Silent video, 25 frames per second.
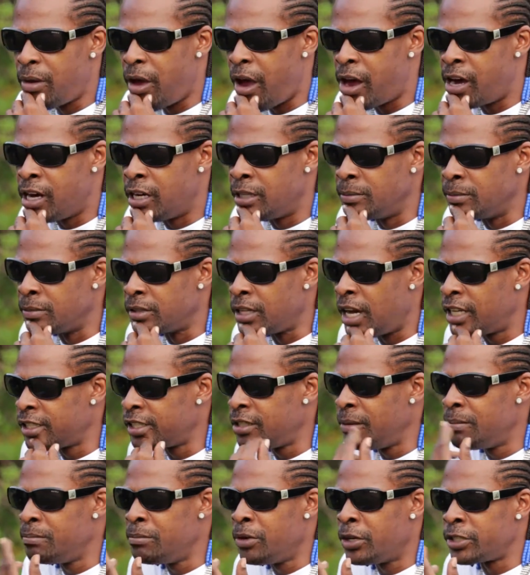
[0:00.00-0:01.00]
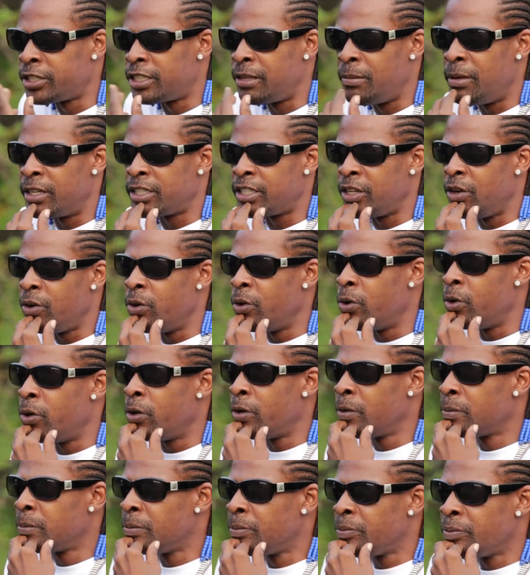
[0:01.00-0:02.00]
Um, as them bust them, I say, oh,
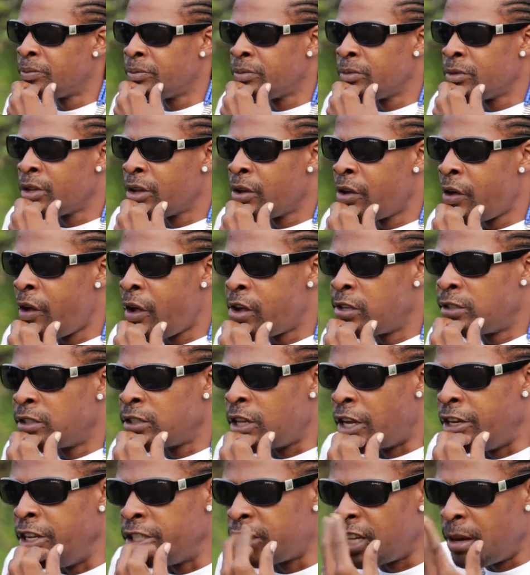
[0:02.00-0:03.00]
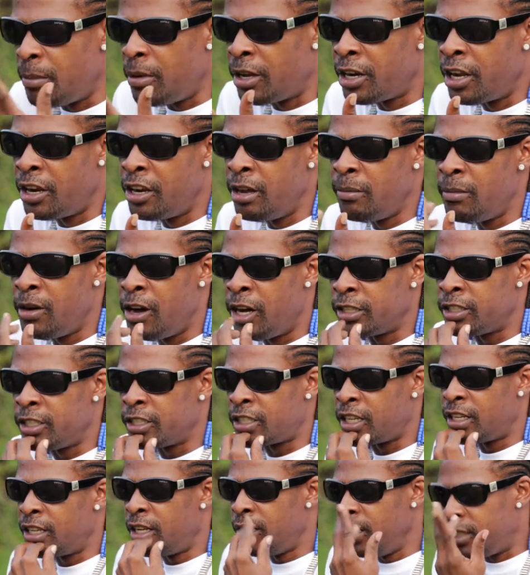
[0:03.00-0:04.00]
this a man of them
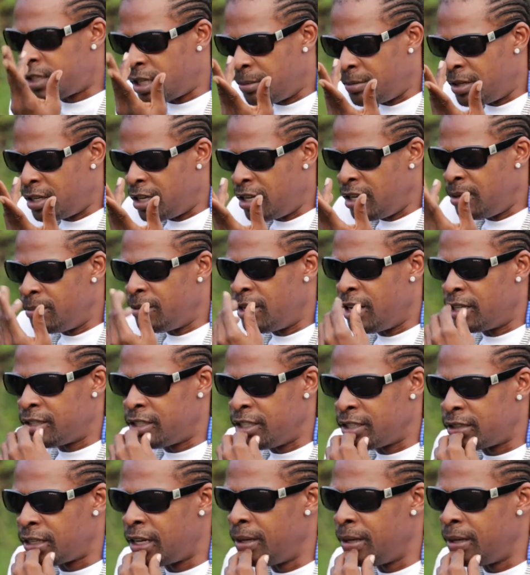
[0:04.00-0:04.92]
artists and this a man of them artists.